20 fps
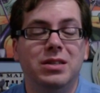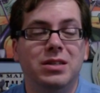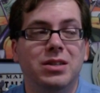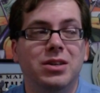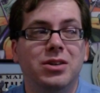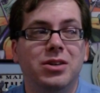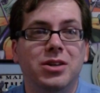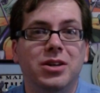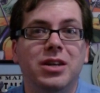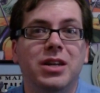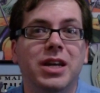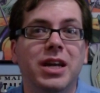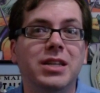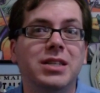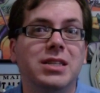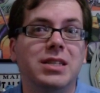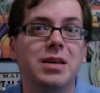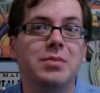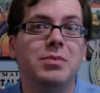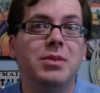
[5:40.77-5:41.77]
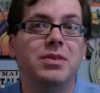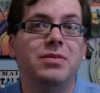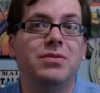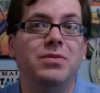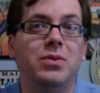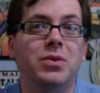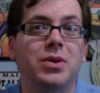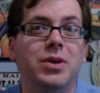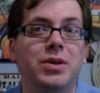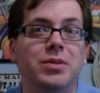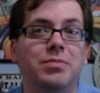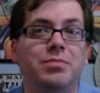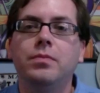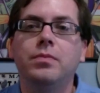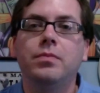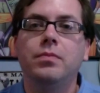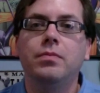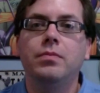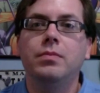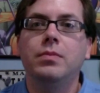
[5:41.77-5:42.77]
You're gonna get something for it.
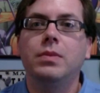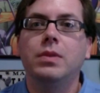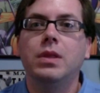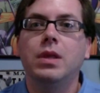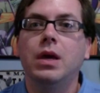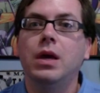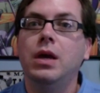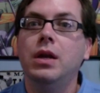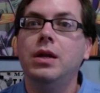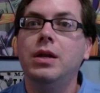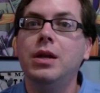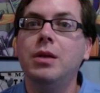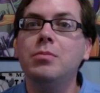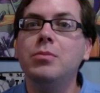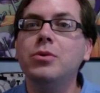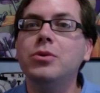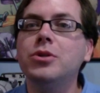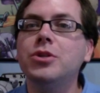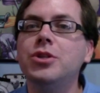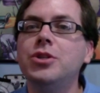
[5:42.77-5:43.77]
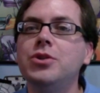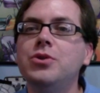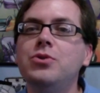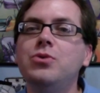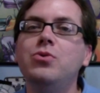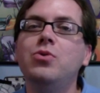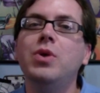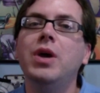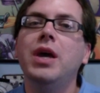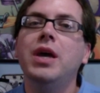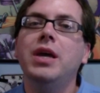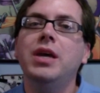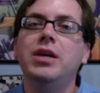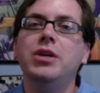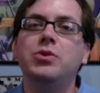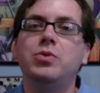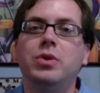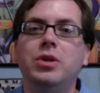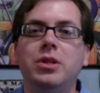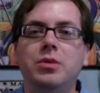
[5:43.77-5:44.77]
Number 2
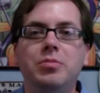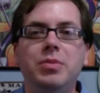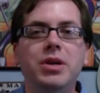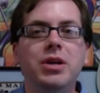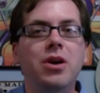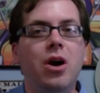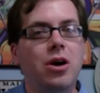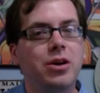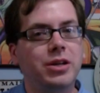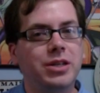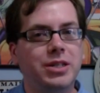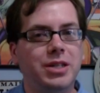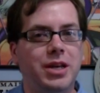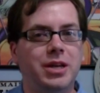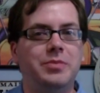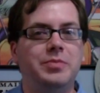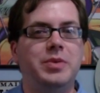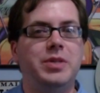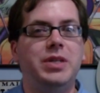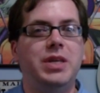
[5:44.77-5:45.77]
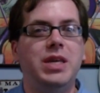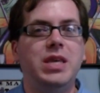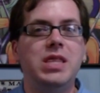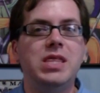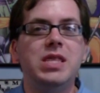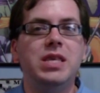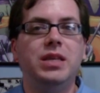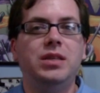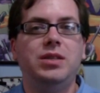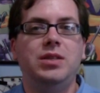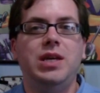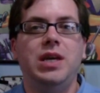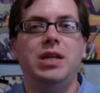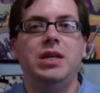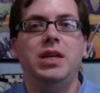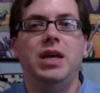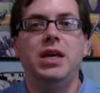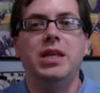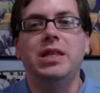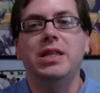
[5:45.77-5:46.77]
is one of the big archetypes in this
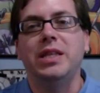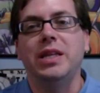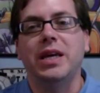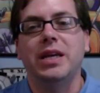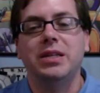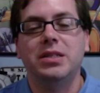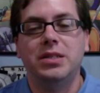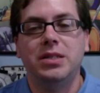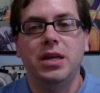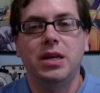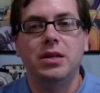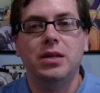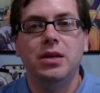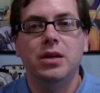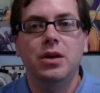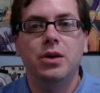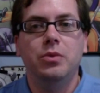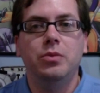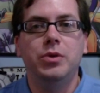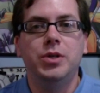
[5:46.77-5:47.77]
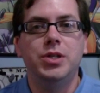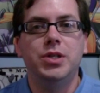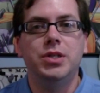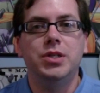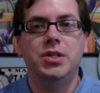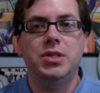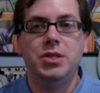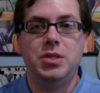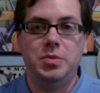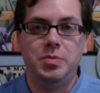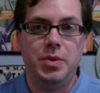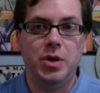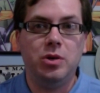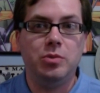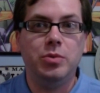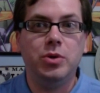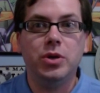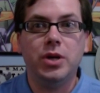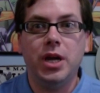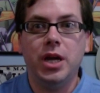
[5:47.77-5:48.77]
set and the next set, which is
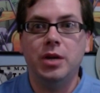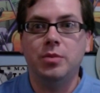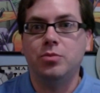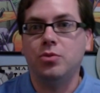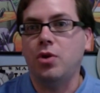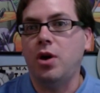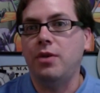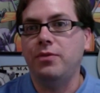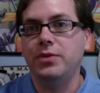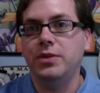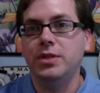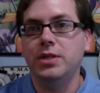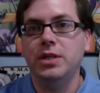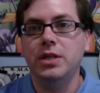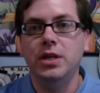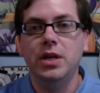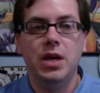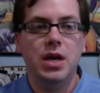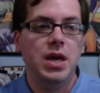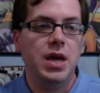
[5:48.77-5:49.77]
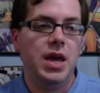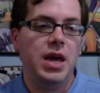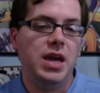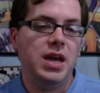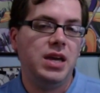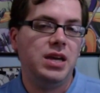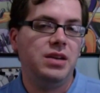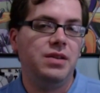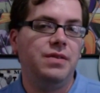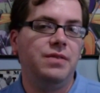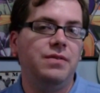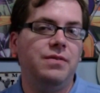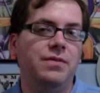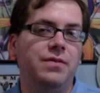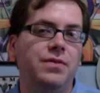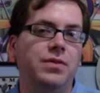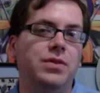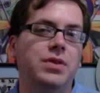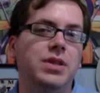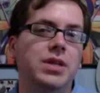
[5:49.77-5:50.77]
Spellbook and Prophecy. And
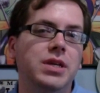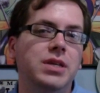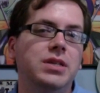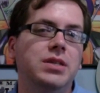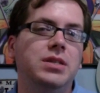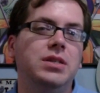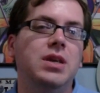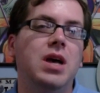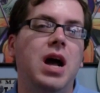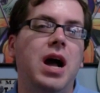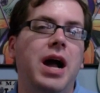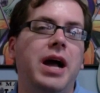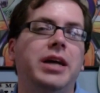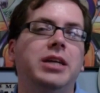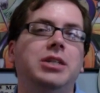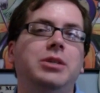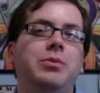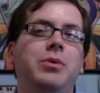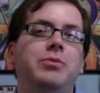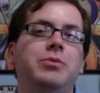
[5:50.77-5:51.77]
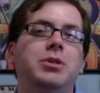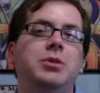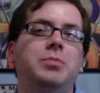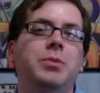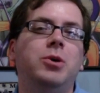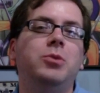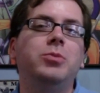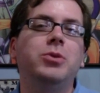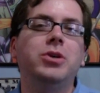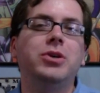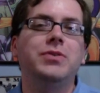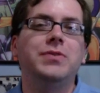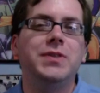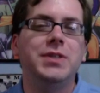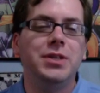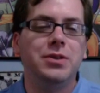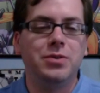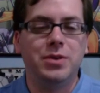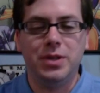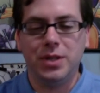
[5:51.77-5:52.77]
for this, I actually went with Spellbook of
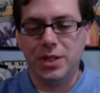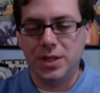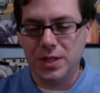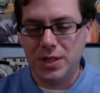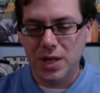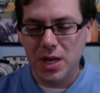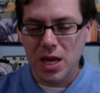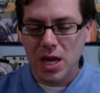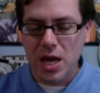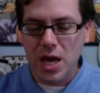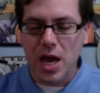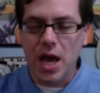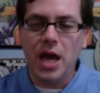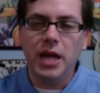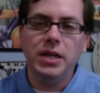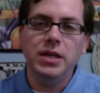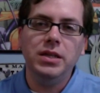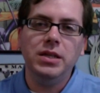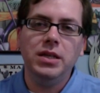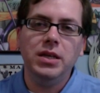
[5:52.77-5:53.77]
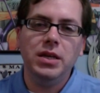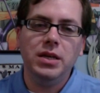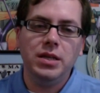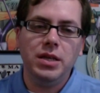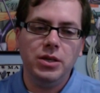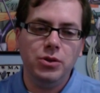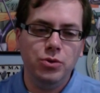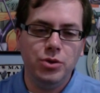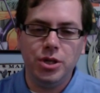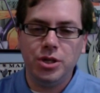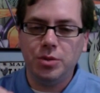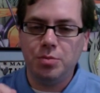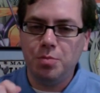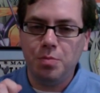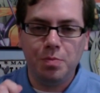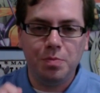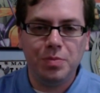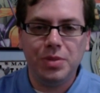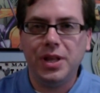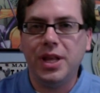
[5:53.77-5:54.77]
Secrets. Anything that you just
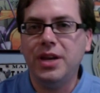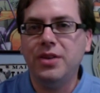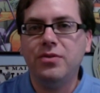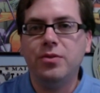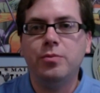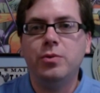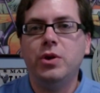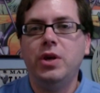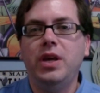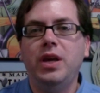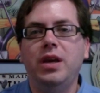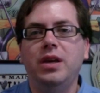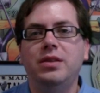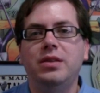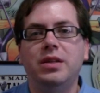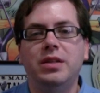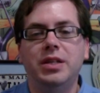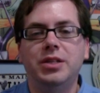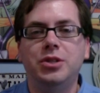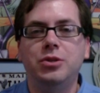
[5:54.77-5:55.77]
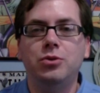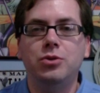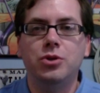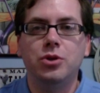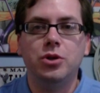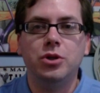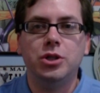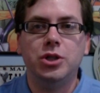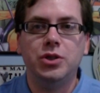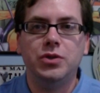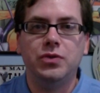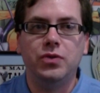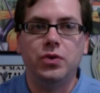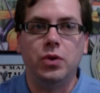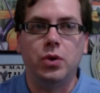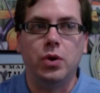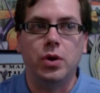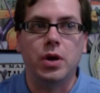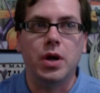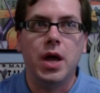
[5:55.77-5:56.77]
play from your hand that lets you search
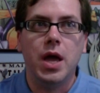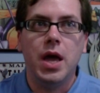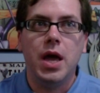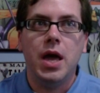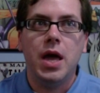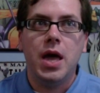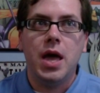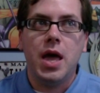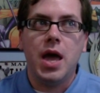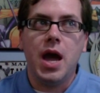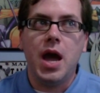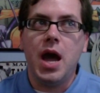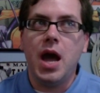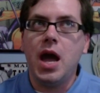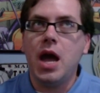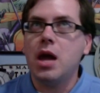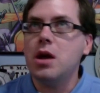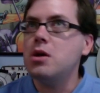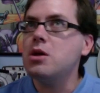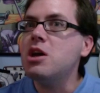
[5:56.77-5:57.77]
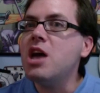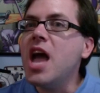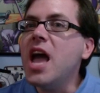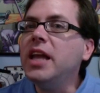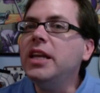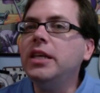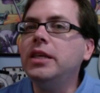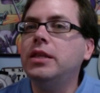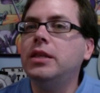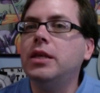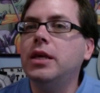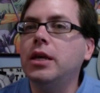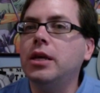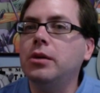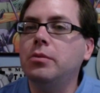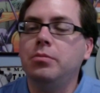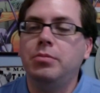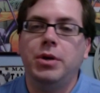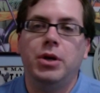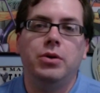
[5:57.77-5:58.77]
for
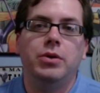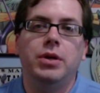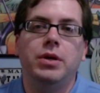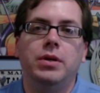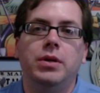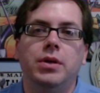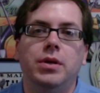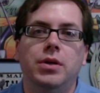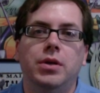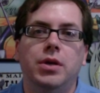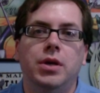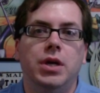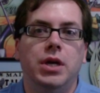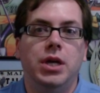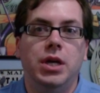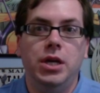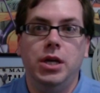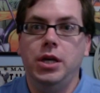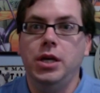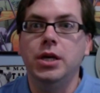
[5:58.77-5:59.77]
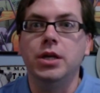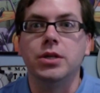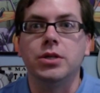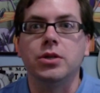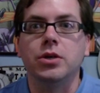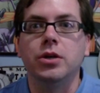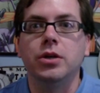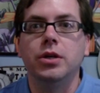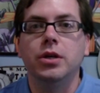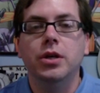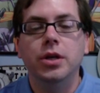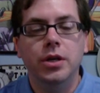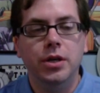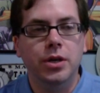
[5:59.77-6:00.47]
anything, period, is good.